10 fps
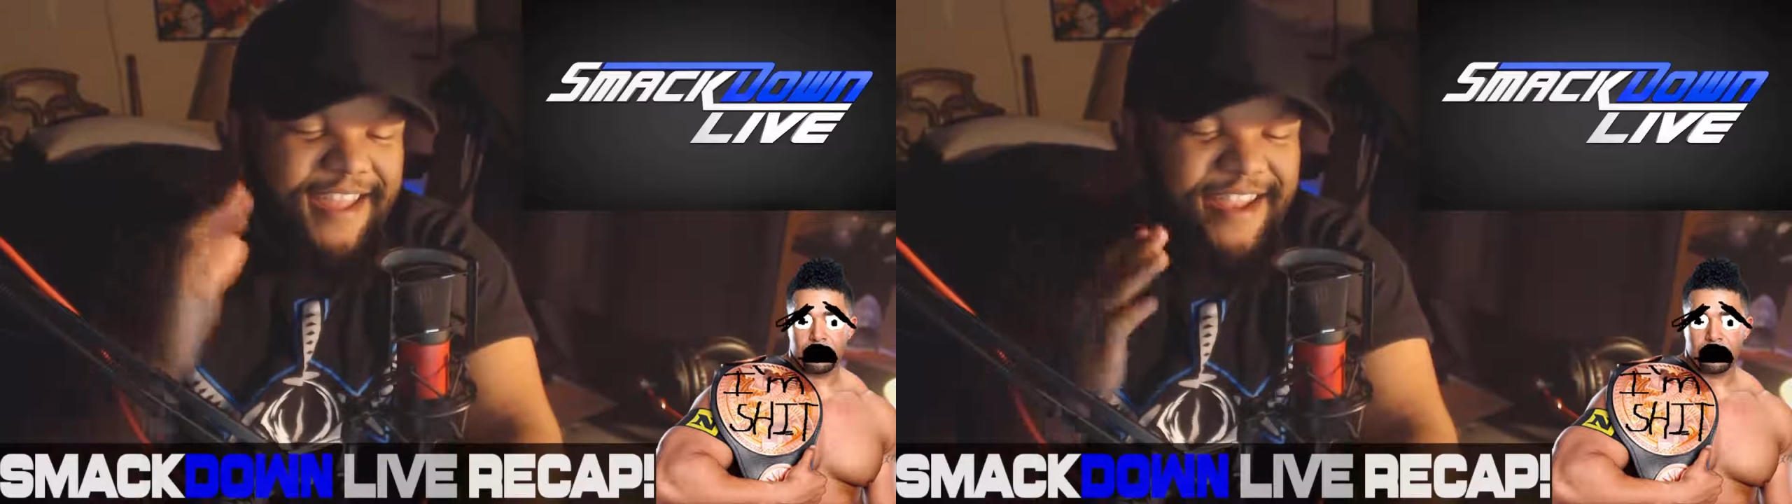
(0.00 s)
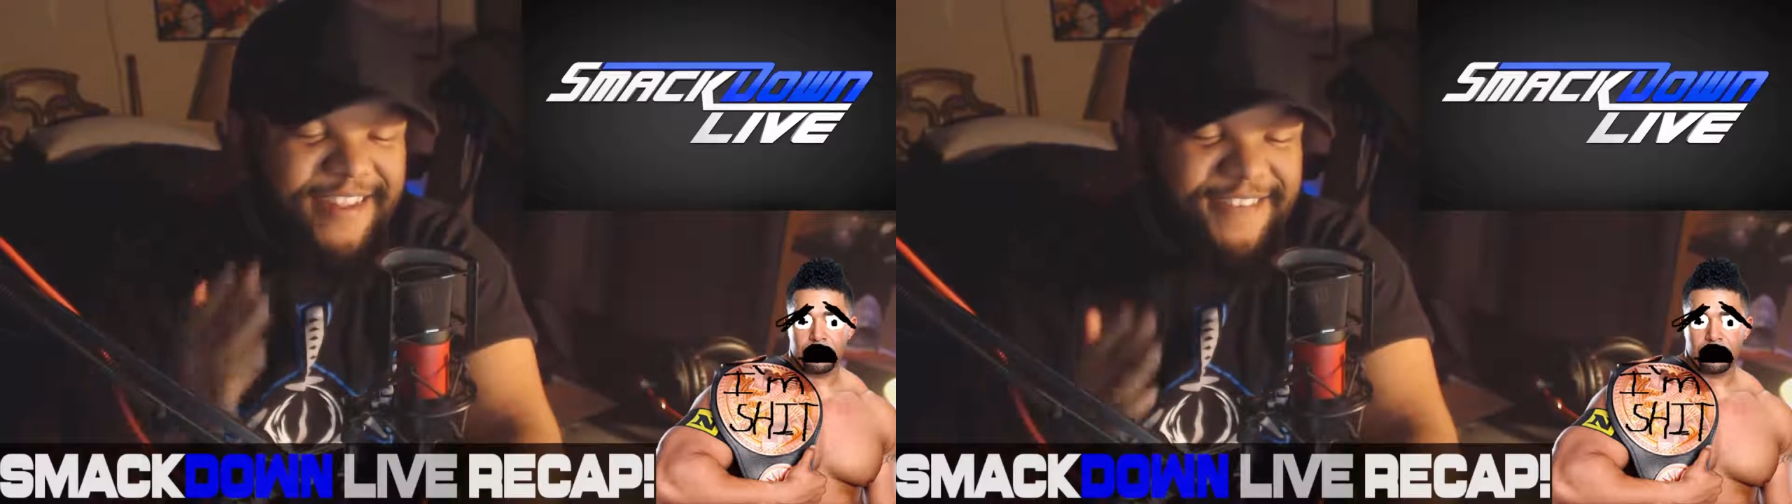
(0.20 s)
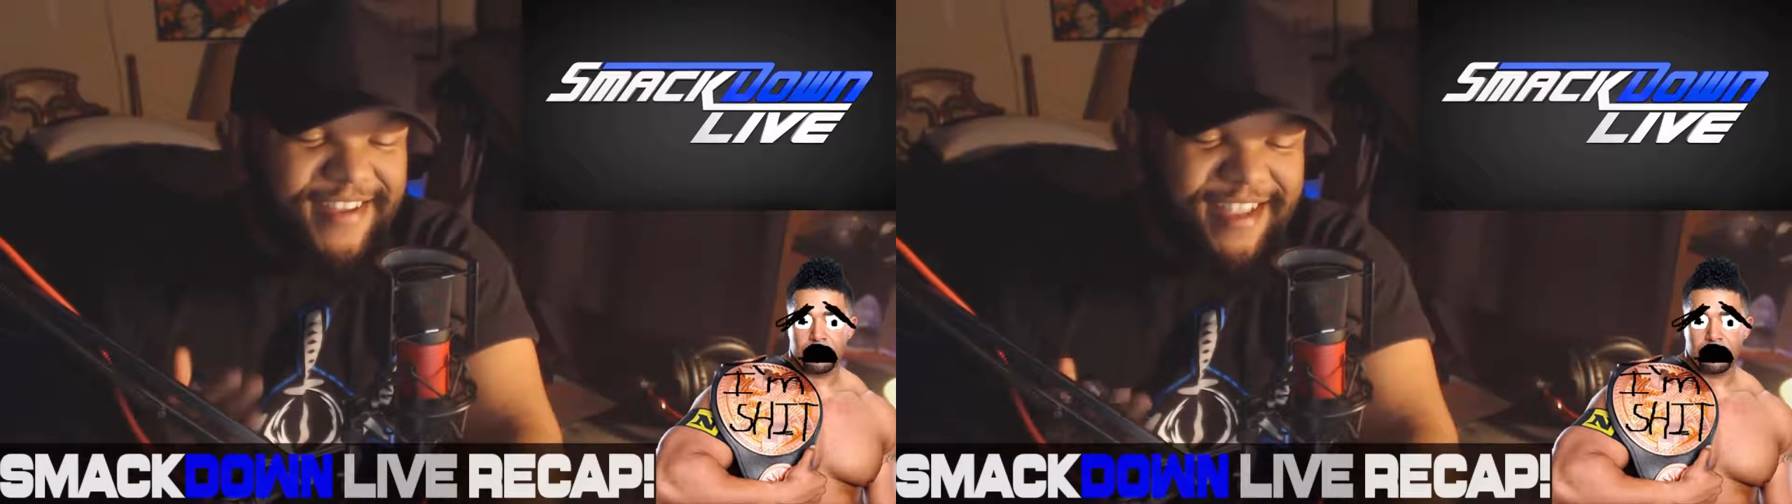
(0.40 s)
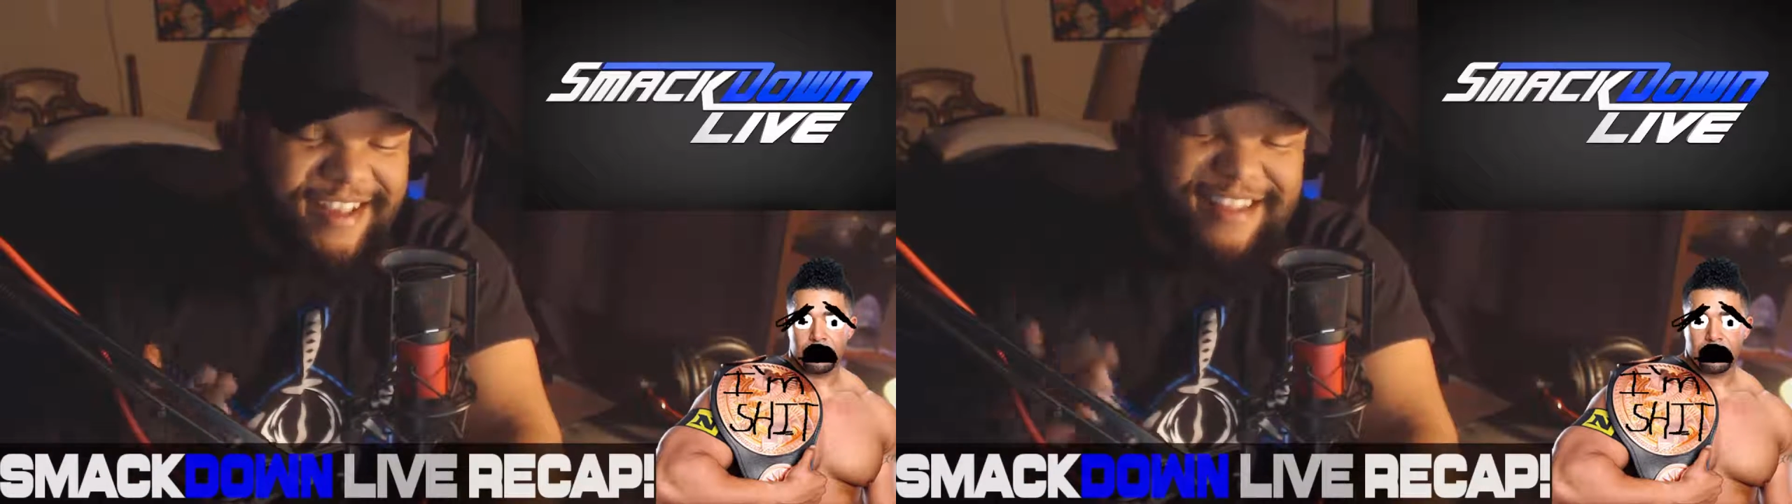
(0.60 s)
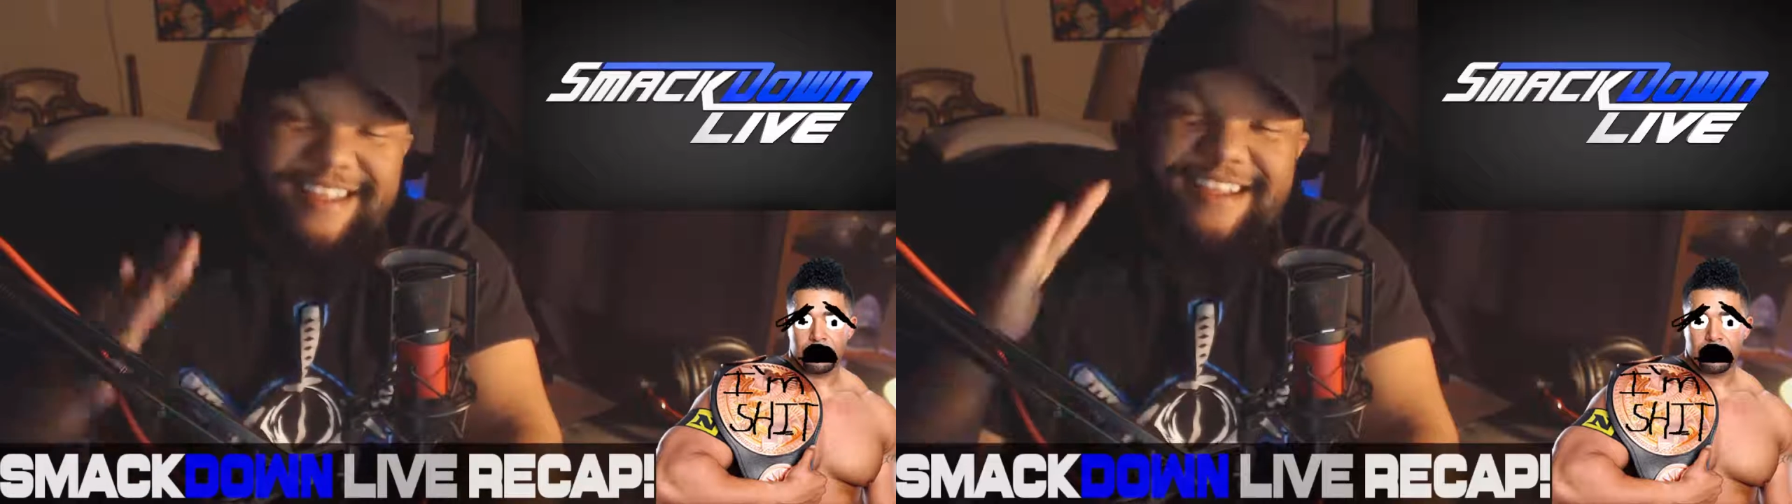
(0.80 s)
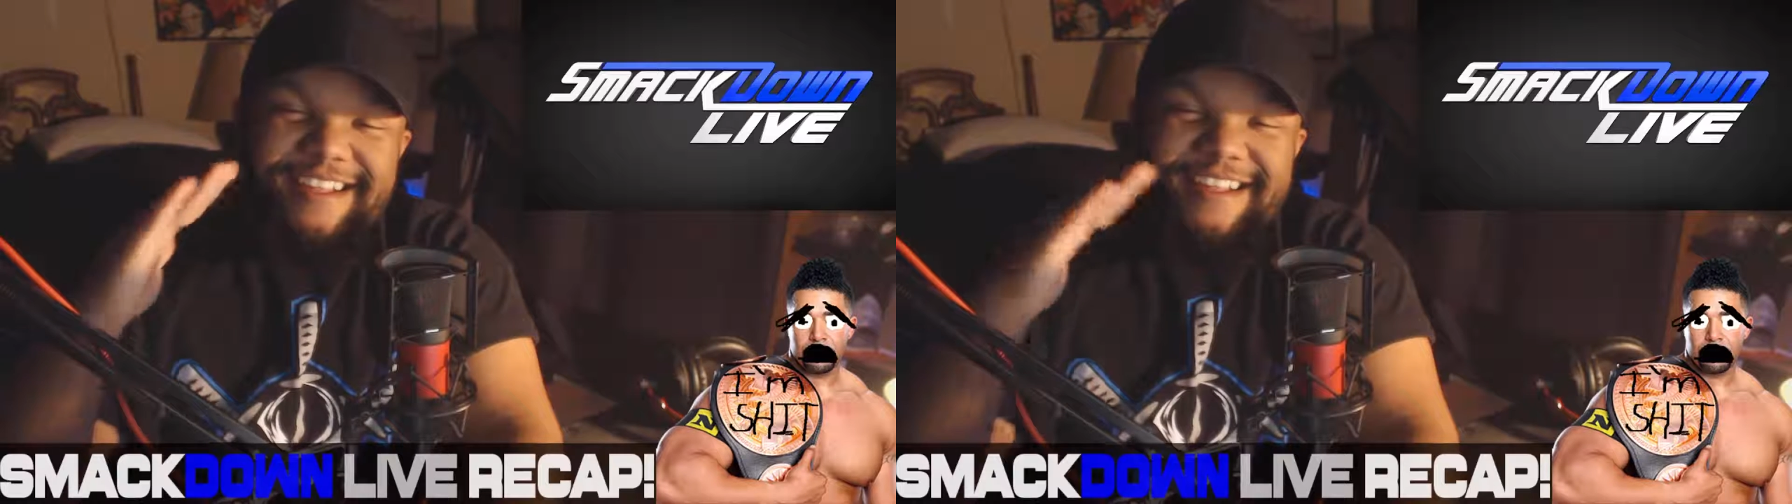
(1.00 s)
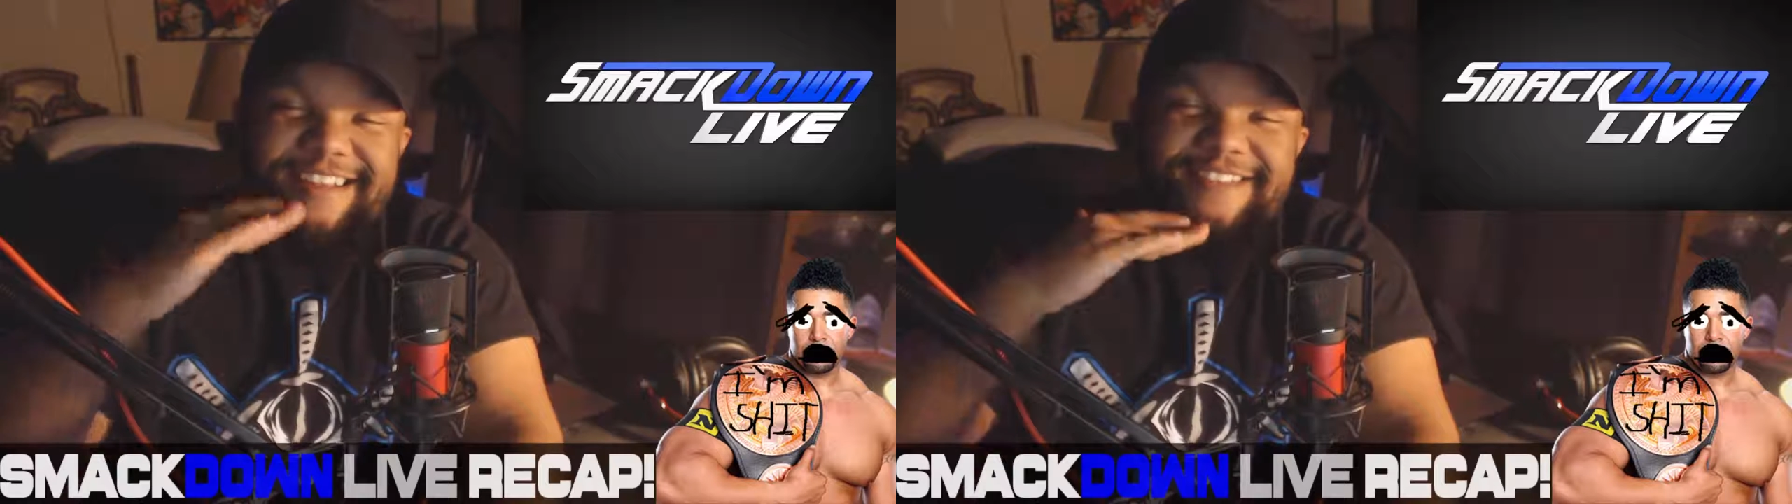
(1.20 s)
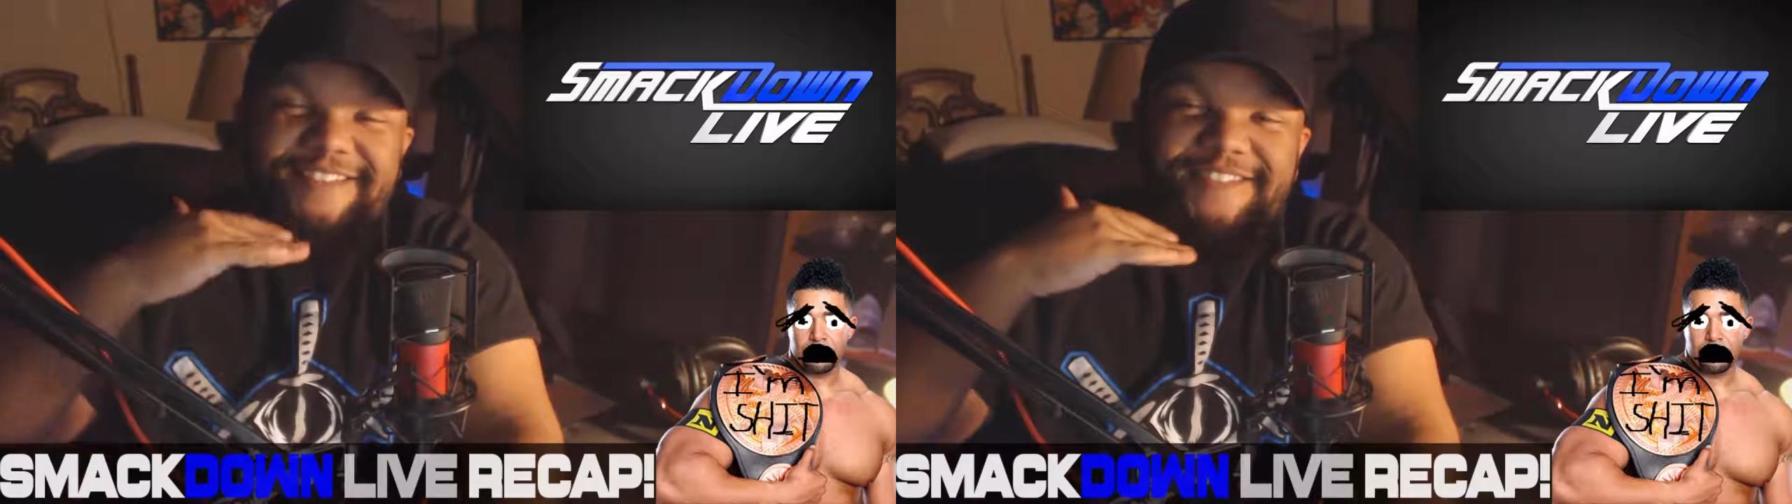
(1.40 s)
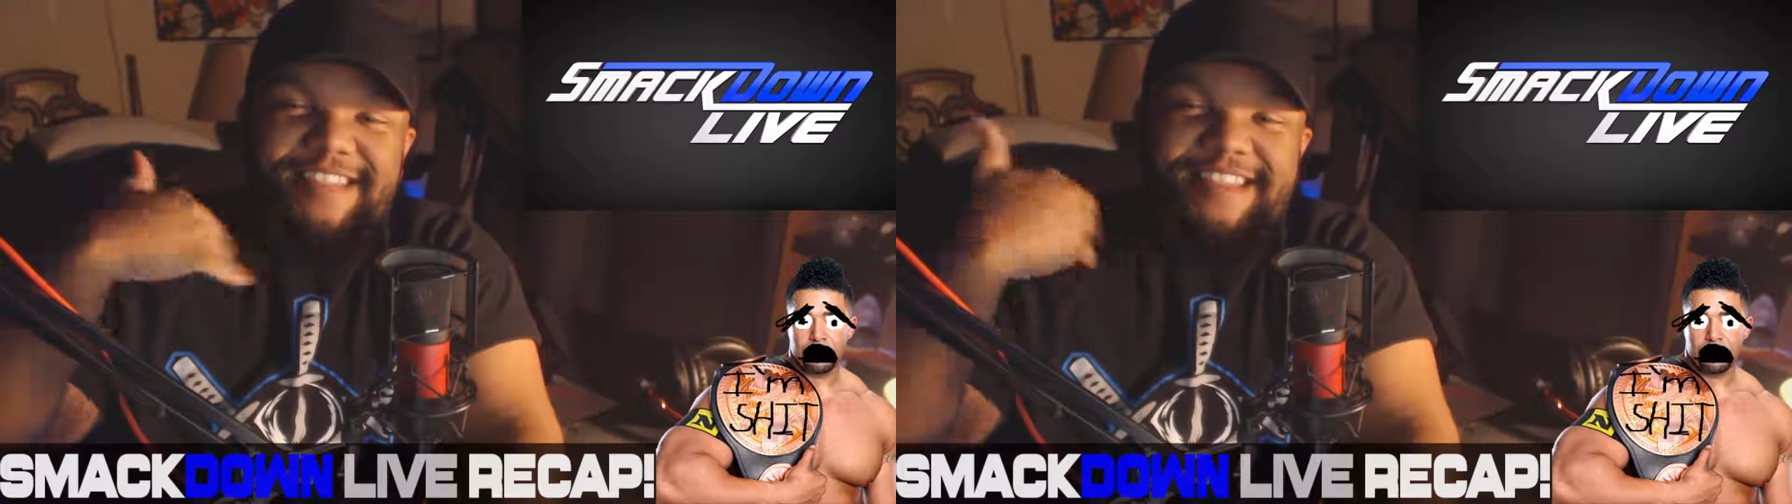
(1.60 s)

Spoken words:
Anyways, we